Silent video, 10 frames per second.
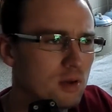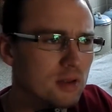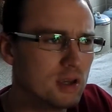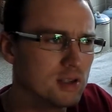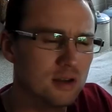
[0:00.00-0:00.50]

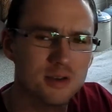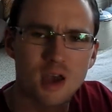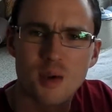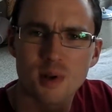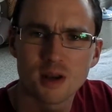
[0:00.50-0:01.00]
there's like the
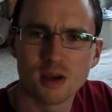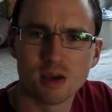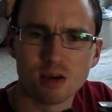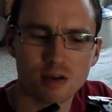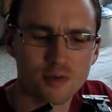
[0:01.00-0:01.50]

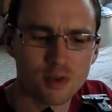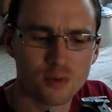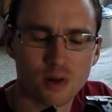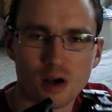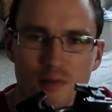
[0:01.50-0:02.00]
Emily. I think all
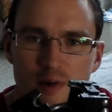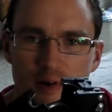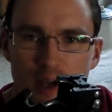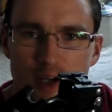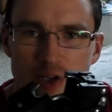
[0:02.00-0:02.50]
kind of
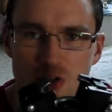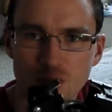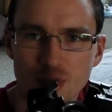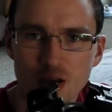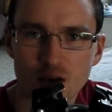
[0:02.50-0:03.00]
variations
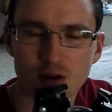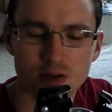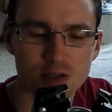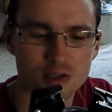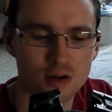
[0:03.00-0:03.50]
of that kind of
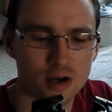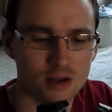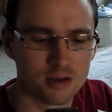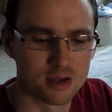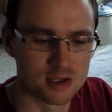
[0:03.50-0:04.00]

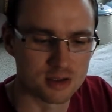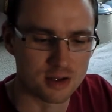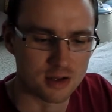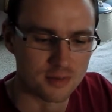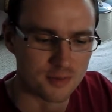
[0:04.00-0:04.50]
design. There's
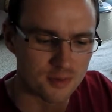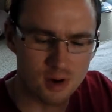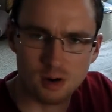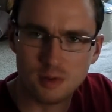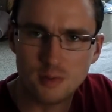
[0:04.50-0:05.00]
like
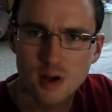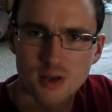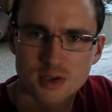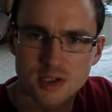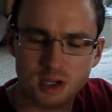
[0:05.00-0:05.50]
Ferrari
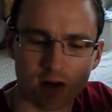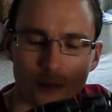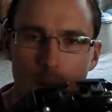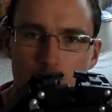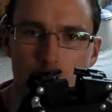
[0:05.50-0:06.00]
ones. There's kind of
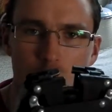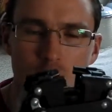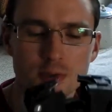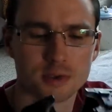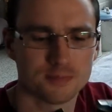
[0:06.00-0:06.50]
metal
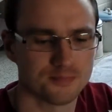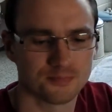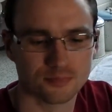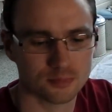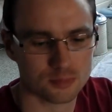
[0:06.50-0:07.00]
ones.
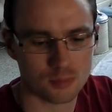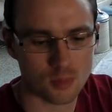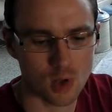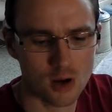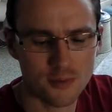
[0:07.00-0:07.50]

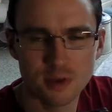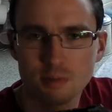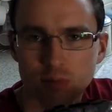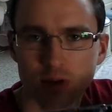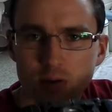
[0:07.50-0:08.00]
I think the
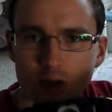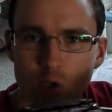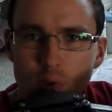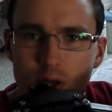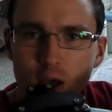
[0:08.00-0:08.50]
the
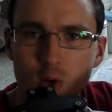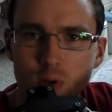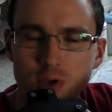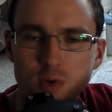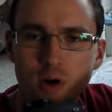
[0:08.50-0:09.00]
twin hand
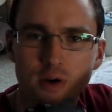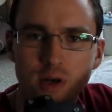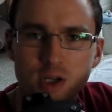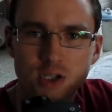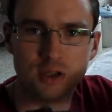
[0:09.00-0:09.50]
one's quite good
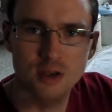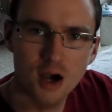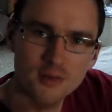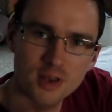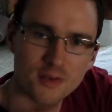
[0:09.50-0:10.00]
actually.
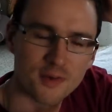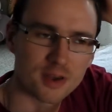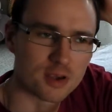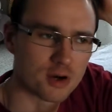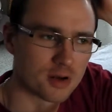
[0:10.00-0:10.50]
Other than the fact
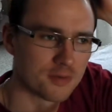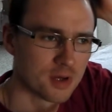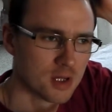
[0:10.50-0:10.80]
you kind of